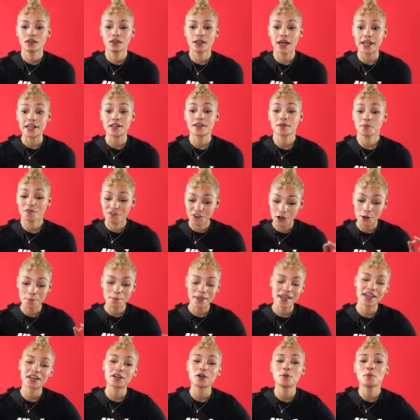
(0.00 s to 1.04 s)
like
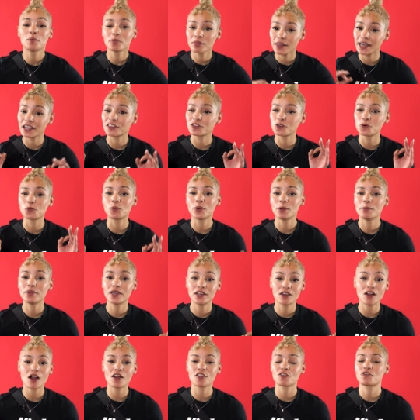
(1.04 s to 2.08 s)
verbatim like the
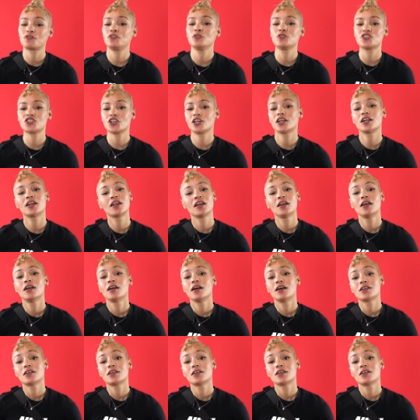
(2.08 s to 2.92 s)
women are the future.